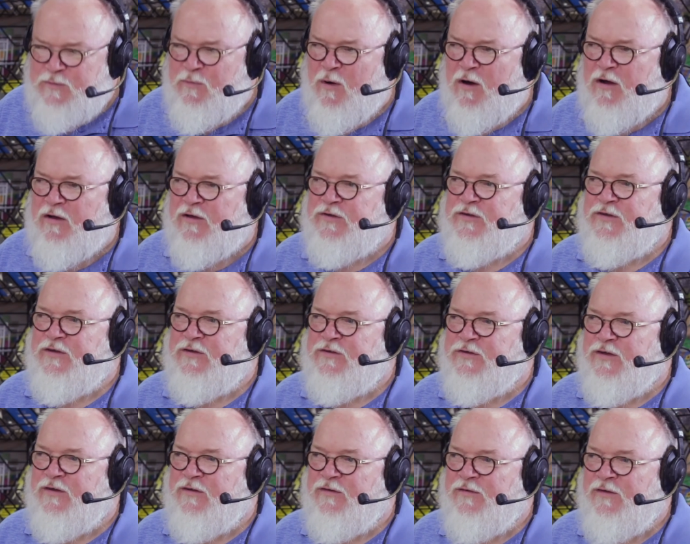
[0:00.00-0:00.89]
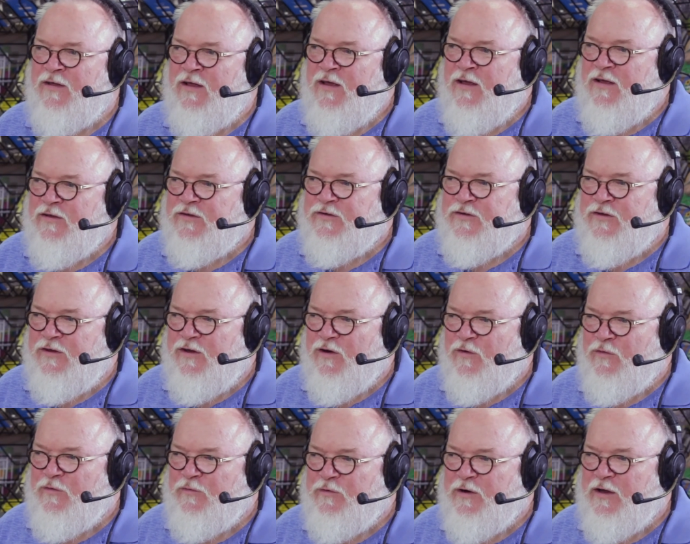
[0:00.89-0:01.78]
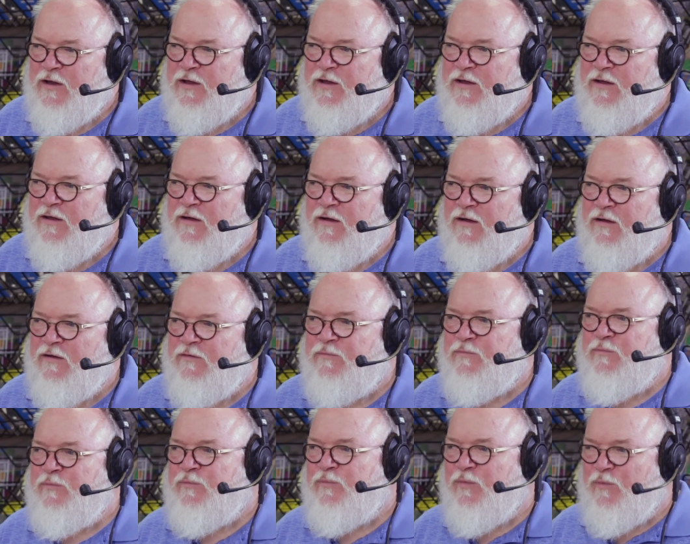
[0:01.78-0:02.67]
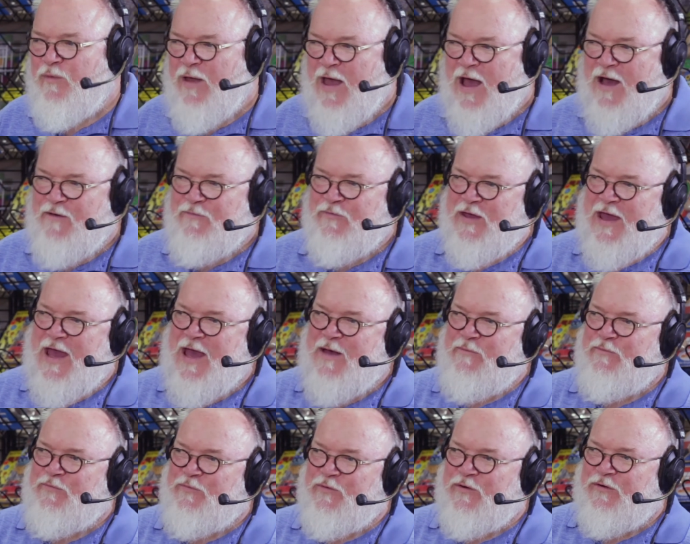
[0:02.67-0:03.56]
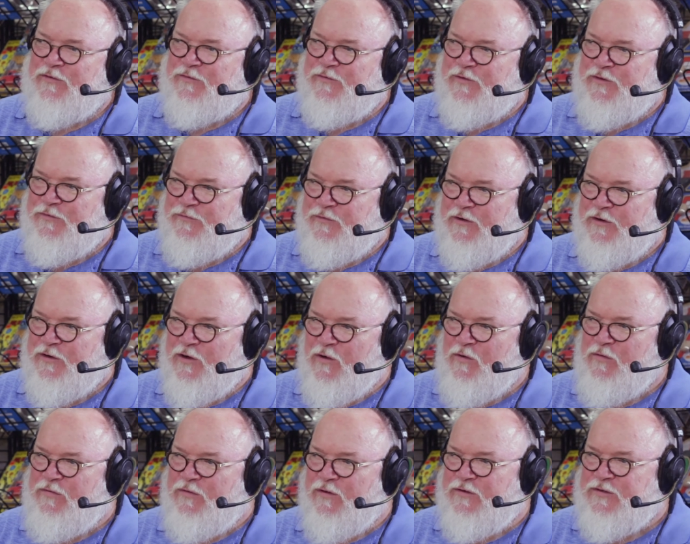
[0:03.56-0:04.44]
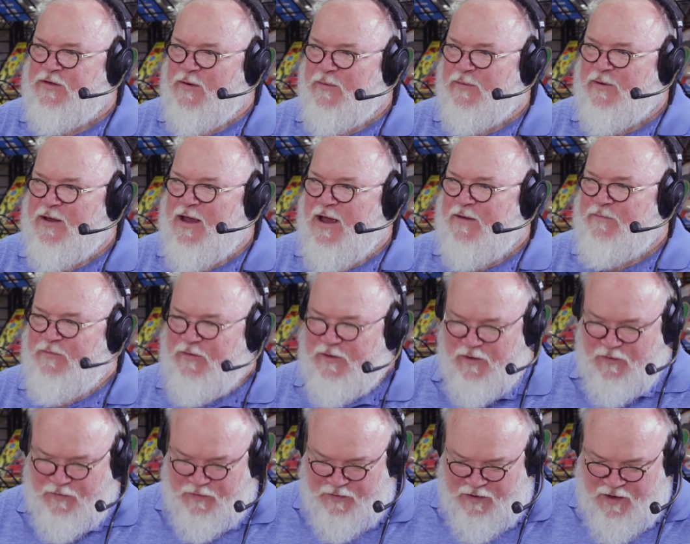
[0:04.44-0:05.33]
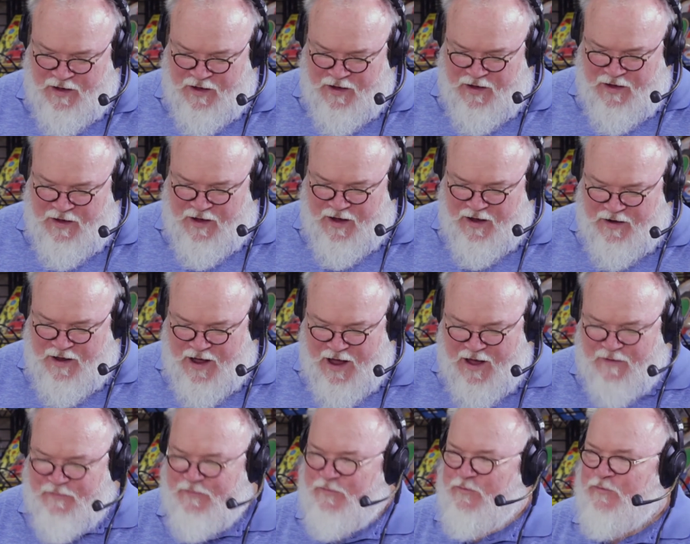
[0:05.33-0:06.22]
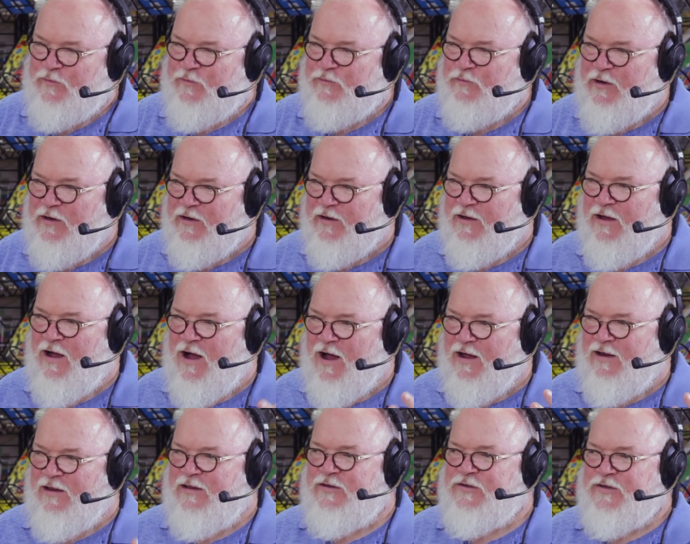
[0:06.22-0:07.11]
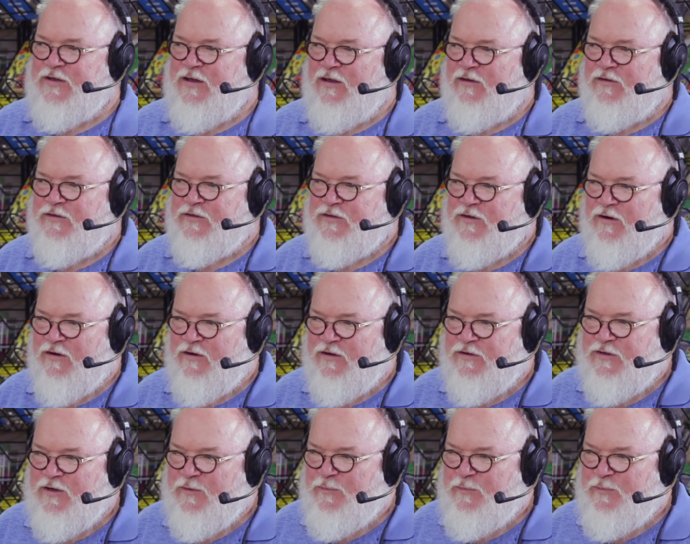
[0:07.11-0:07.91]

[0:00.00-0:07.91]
Smirkus is a really half camp for youth, a summer camp for youth, and half really highly skilled circus.